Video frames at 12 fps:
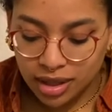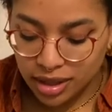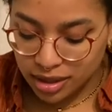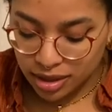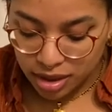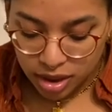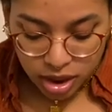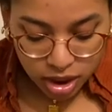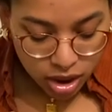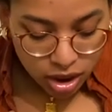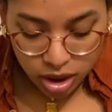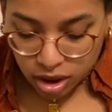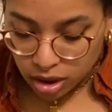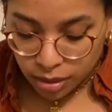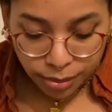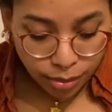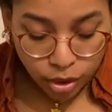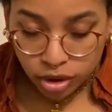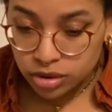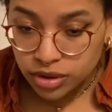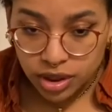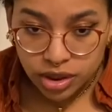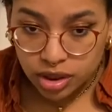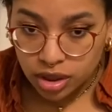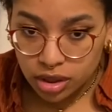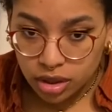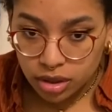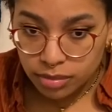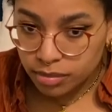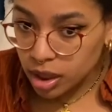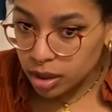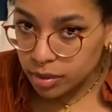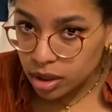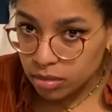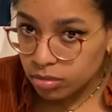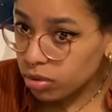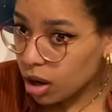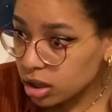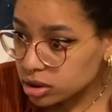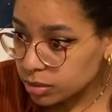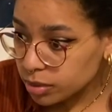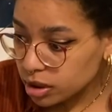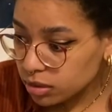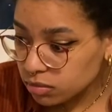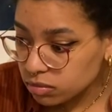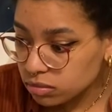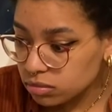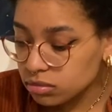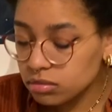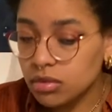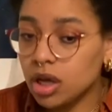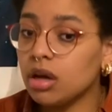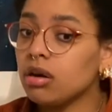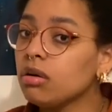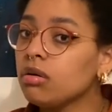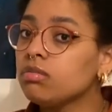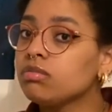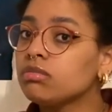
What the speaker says: like murdering each other, maybe, possibly, I don't know,